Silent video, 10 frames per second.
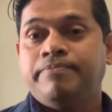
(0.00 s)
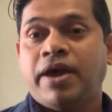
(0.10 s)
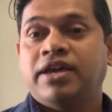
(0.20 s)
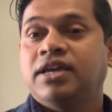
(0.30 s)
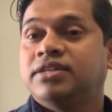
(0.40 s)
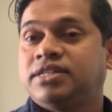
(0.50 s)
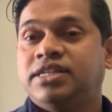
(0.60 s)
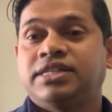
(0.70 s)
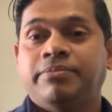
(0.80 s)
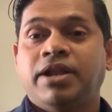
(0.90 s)
banking
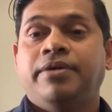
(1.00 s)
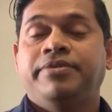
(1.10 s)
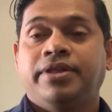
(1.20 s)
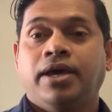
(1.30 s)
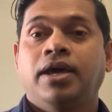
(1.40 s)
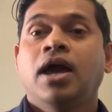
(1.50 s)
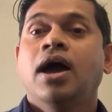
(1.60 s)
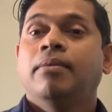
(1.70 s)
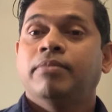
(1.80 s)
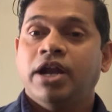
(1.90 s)
system and everything.
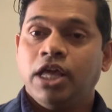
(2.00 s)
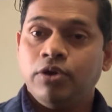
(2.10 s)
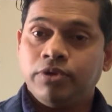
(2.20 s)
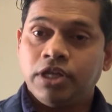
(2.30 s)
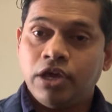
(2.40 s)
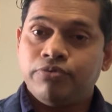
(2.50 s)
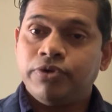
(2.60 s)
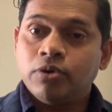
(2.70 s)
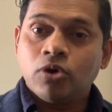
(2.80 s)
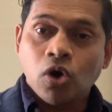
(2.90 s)
But
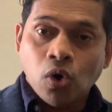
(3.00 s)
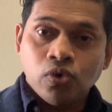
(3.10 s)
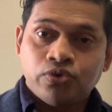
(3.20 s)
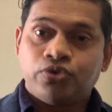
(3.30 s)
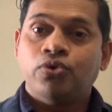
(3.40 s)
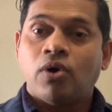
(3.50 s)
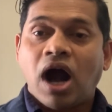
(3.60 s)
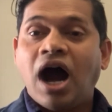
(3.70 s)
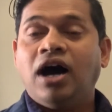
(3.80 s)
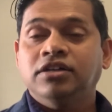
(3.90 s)
if you go through
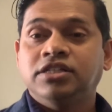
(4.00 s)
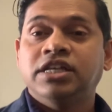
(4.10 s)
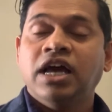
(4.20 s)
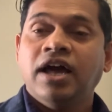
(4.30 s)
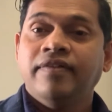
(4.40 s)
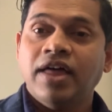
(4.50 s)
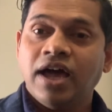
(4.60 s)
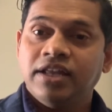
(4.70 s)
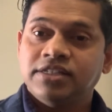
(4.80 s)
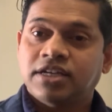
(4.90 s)
us,
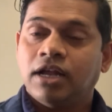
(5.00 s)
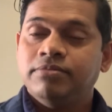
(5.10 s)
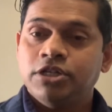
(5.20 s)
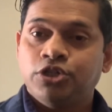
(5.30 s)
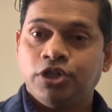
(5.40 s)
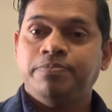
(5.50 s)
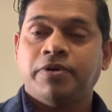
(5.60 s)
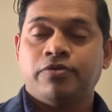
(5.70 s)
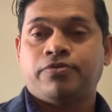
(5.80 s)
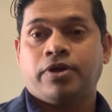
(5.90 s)
then it's gonna be
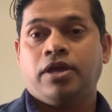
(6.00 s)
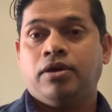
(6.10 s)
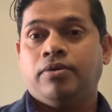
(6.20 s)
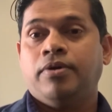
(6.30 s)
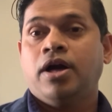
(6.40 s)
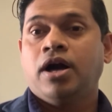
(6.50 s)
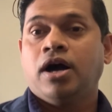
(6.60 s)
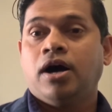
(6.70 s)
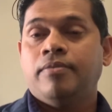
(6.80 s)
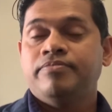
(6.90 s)
cheaper for you
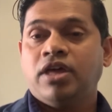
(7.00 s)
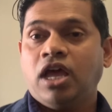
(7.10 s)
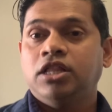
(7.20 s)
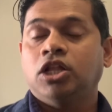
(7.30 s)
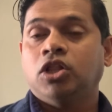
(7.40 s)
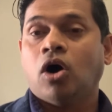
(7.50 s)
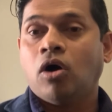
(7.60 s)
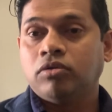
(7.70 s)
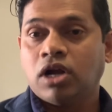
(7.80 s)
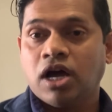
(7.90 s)
in the
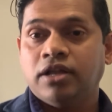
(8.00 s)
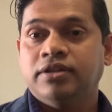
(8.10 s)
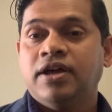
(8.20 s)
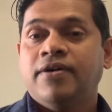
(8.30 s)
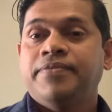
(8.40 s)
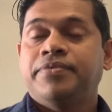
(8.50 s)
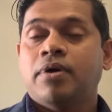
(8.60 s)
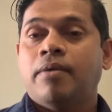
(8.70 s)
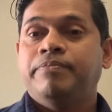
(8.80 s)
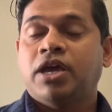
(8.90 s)
long run.
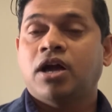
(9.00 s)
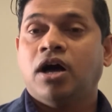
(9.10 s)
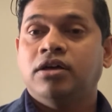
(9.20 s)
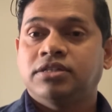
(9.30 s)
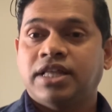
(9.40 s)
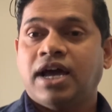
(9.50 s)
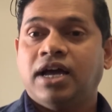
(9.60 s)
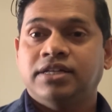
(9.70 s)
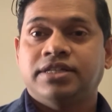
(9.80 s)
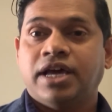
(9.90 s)
So because
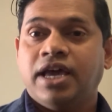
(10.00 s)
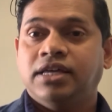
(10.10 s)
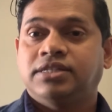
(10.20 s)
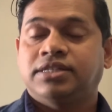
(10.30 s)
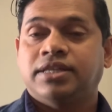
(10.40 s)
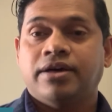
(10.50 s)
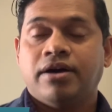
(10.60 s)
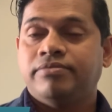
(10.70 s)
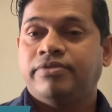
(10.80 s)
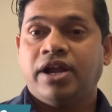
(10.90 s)
that it's
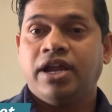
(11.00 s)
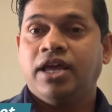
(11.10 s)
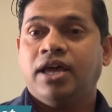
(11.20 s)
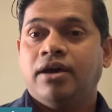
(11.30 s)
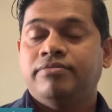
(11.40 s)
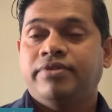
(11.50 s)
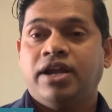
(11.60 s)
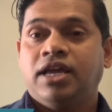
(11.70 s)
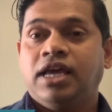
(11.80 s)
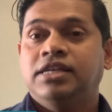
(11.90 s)
a
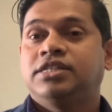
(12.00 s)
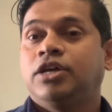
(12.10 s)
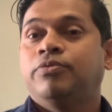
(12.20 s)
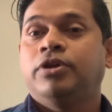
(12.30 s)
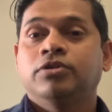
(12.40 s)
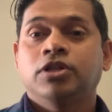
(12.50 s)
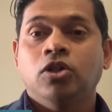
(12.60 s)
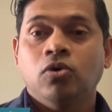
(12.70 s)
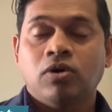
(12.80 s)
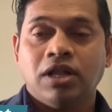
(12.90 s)
very easy, we the
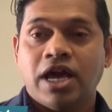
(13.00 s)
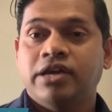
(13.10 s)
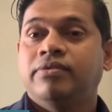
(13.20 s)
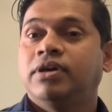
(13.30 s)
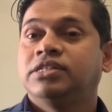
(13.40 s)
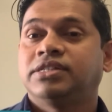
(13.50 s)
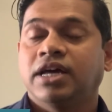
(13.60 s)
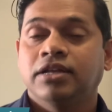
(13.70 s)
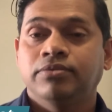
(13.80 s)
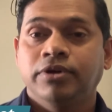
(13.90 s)
local language
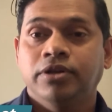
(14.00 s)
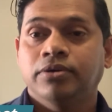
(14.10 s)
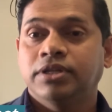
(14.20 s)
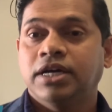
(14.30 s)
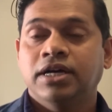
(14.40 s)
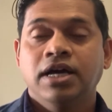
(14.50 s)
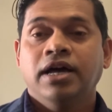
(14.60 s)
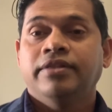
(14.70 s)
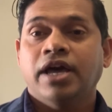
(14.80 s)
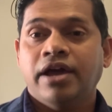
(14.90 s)
and we know the
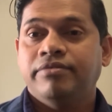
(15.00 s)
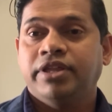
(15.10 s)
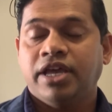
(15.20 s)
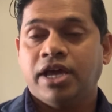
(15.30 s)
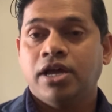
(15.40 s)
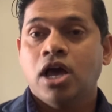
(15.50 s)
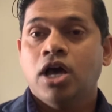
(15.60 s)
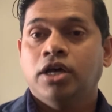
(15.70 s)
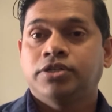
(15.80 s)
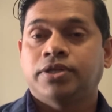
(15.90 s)
everything.
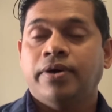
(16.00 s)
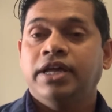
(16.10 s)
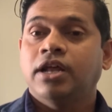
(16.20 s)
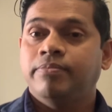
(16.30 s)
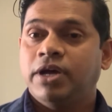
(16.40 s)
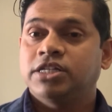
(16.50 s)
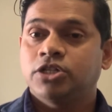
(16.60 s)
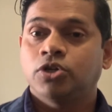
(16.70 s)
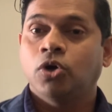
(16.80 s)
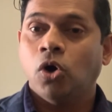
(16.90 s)
So it had better
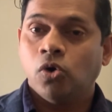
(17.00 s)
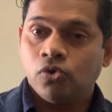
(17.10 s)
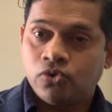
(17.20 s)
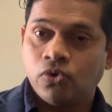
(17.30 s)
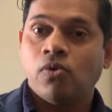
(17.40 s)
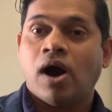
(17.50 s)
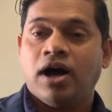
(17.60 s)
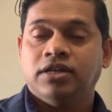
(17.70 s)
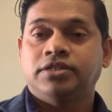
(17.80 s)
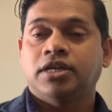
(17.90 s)
to go through
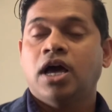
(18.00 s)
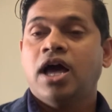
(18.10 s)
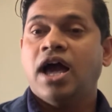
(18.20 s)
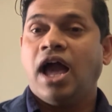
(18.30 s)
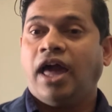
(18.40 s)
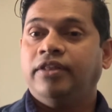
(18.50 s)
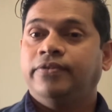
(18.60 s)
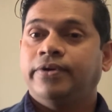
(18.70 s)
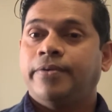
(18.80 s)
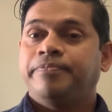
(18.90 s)
us.
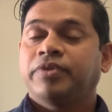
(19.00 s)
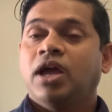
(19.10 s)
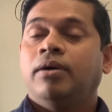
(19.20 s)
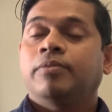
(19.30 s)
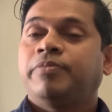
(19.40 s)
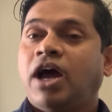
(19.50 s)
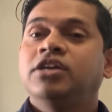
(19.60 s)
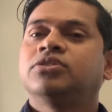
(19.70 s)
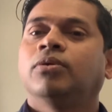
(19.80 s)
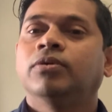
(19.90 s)
And our
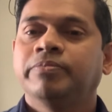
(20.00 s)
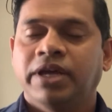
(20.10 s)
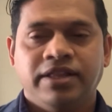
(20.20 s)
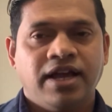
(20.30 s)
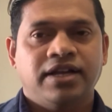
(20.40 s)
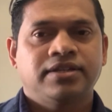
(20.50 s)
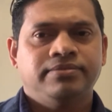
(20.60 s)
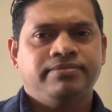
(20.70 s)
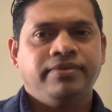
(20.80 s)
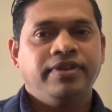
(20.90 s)
price won't be
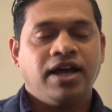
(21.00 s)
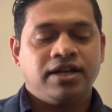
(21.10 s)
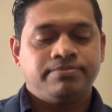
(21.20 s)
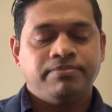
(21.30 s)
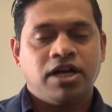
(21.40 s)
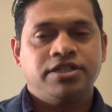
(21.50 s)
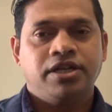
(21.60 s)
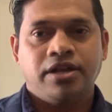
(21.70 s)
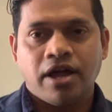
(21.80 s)
that much